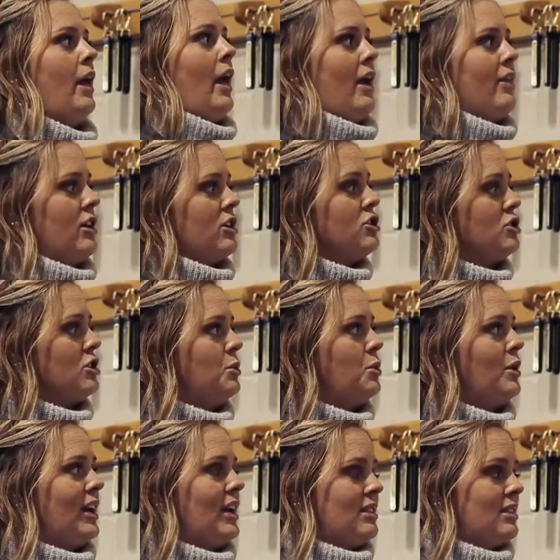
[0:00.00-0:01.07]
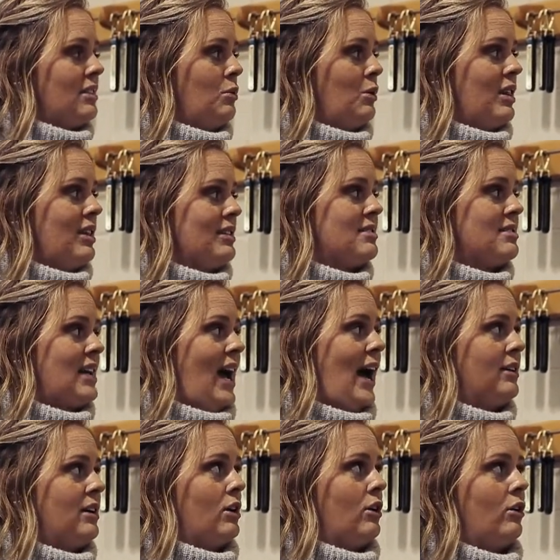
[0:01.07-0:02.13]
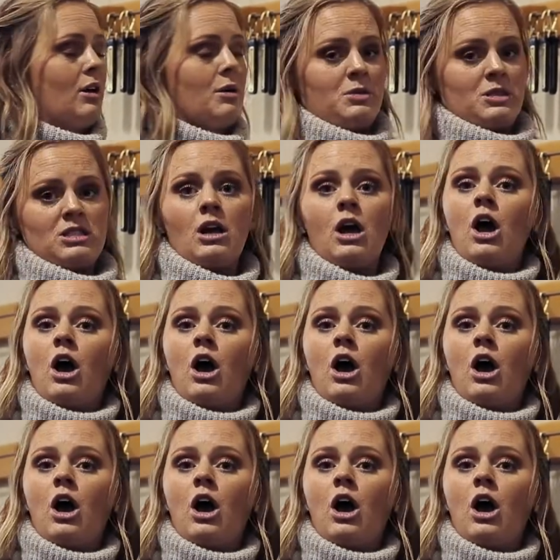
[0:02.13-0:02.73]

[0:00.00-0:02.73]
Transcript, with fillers: and then she will get one of these stallion clips